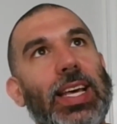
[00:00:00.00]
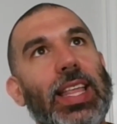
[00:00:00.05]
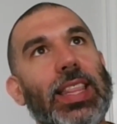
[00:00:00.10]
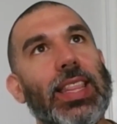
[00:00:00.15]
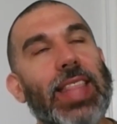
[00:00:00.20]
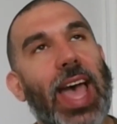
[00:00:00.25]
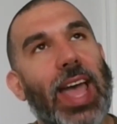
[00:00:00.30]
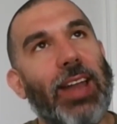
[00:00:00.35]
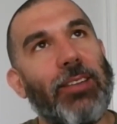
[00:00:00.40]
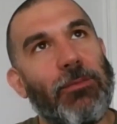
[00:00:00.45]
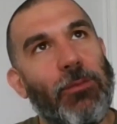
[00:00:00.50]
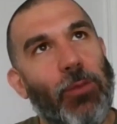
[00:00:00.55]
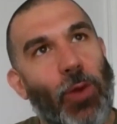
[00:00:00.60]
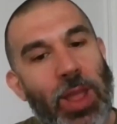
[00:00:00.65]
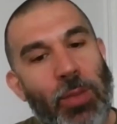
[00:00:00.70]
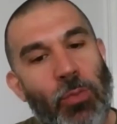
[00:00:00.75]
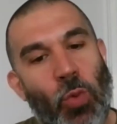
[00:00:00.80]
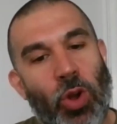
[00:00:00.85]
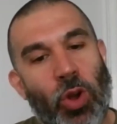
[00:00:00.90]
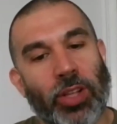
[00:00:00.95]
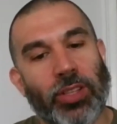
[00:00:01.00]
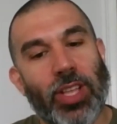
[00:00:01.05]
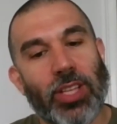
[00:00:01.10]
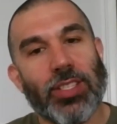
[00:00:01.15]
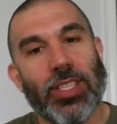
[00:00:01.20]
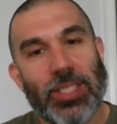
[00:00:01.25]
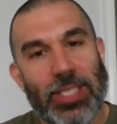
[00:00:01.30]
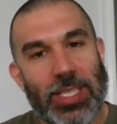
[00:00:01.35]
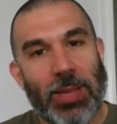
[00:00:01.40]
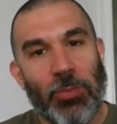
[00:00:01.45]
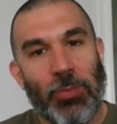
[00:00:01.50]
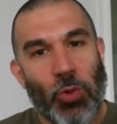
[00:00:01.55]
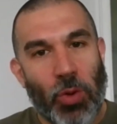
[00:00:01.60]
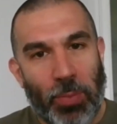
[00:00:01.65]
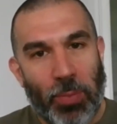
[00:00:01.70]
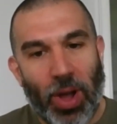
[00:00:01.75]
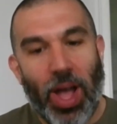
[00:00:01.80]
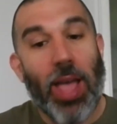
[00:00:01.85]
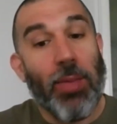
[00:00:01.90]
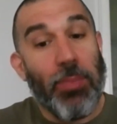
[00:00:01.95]
that framework doesn't seem to
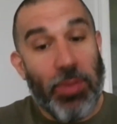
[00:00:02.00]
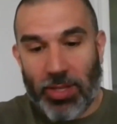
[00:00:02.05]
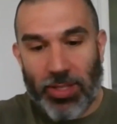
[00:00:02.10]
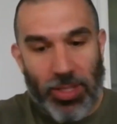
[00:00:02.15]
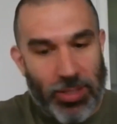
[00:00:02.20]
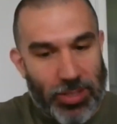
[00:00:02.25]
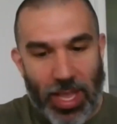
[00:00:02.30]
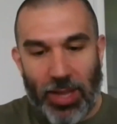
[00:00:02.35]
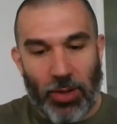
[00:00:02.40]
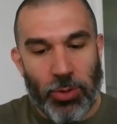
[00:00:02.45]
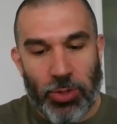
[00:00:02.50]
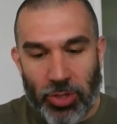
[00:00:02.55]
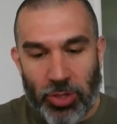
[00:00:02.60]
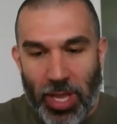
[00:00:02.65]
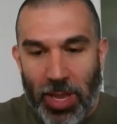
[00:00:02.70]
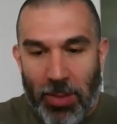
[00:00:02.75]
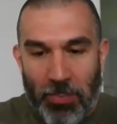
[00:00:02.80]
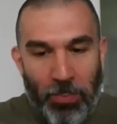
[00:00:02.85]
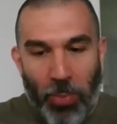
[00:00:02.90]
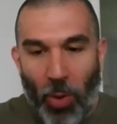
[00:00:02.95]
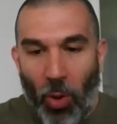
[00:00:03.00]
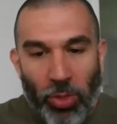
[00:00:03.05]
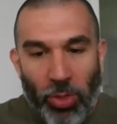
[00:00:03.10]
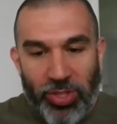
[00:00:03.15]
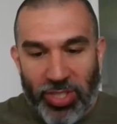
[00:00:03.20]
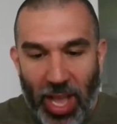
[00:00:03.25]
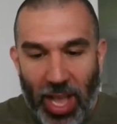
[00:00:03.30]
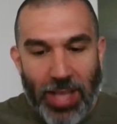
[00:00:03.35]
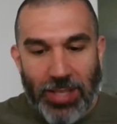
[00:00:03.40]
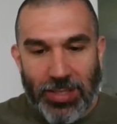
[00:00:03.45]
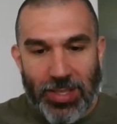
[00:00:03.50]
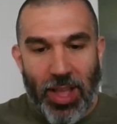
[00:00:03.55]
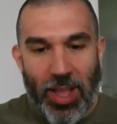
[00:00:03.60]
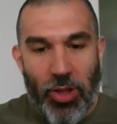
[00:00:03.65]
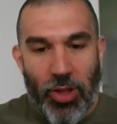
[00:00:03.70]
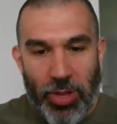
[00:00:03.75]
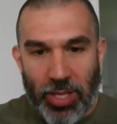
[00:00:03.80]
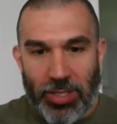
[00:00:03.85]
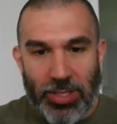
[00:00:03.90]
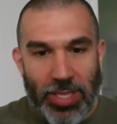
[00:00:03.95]
apply, because exactly what you're saying, both sides there,
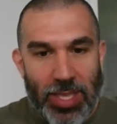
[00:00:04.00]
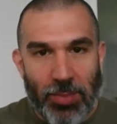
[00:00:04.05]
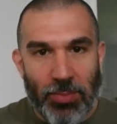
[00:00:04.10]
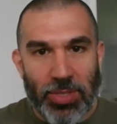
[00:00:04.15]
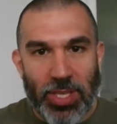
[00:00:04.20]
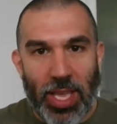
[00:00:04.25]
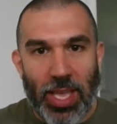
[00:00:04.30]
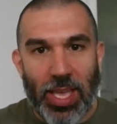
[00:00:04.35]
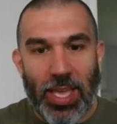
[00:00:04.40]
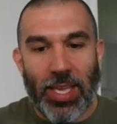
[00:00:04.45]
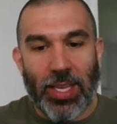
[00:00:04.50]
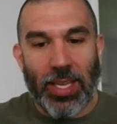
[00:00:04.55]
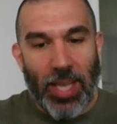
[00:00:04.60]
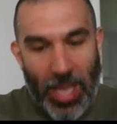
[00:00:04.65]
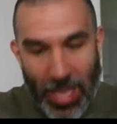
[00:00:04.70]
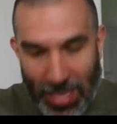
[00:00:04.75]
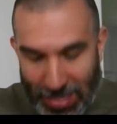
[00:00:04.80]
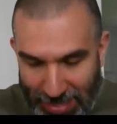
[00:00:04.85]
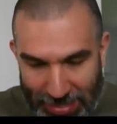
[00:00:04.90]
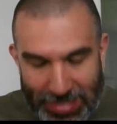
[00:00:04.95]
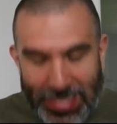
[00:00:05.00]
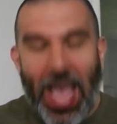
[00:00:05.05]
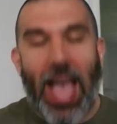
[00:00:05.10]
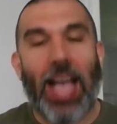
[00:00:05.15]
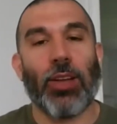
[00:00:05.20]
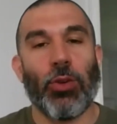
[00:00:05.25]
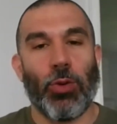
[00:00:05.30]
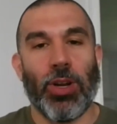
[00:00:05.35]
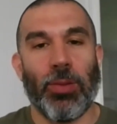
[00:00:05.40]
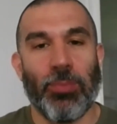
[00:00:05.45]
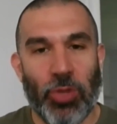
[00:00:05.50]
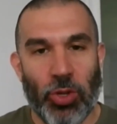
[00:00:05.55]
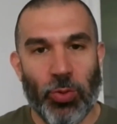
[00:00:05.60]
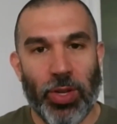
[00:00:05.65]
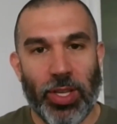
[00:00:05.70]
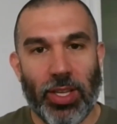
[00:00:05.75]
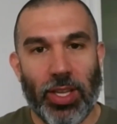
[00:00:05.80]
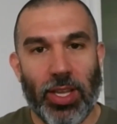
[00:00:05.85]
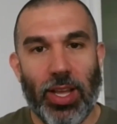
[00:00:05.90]
you could see them saying, that's exactly what I'm doing.